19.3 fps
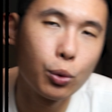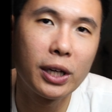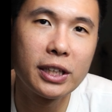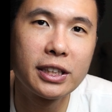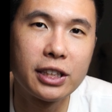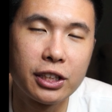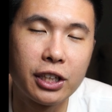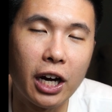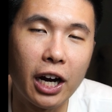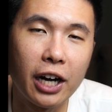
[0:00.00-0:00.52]
what's
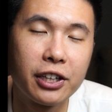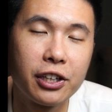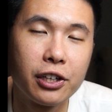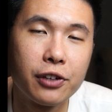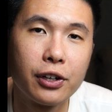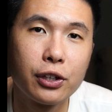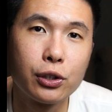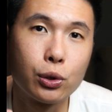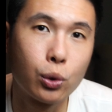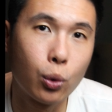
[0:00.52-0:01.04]
the
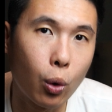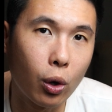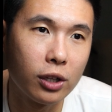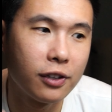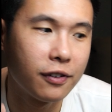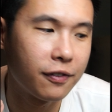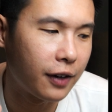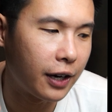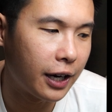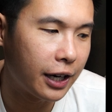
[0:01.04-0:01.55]
criteria to
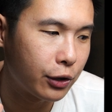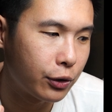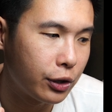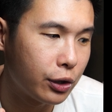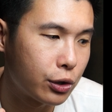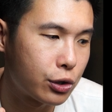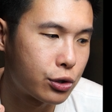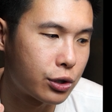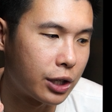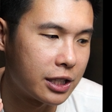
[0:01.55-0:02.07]
qualify? You need
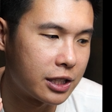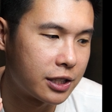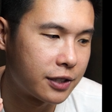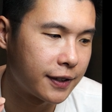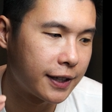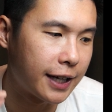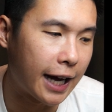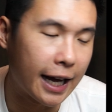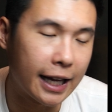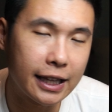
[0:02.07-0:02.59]
to
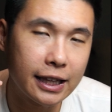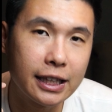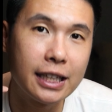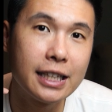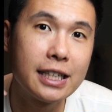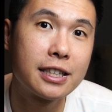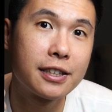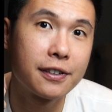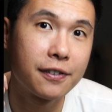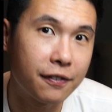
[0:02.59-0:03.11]
transfer at
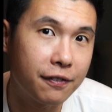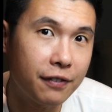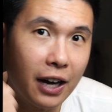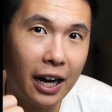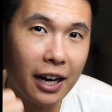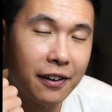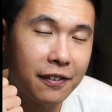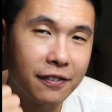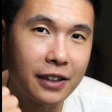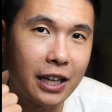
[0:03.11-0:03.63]
least
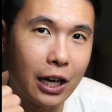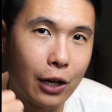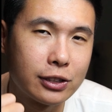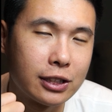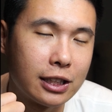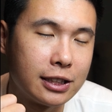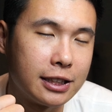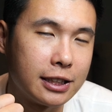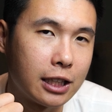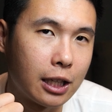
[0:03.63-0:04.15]

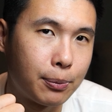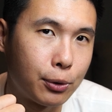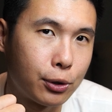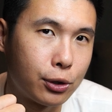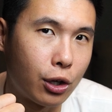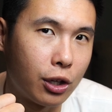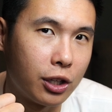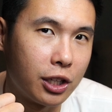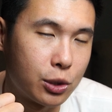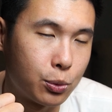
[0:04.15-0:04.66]
5,000 Singapore
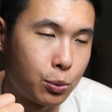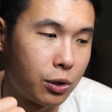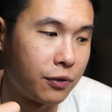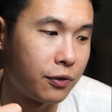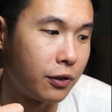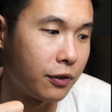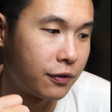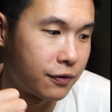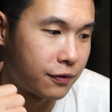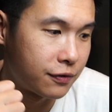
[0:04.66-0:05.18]
dollars worth
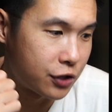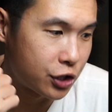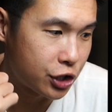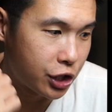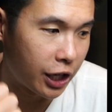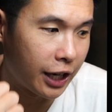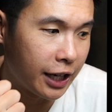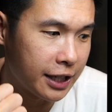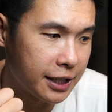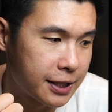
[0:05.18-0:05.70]
of
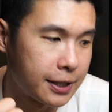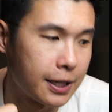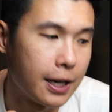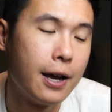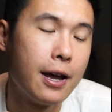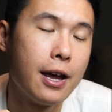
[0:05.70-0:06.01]
shares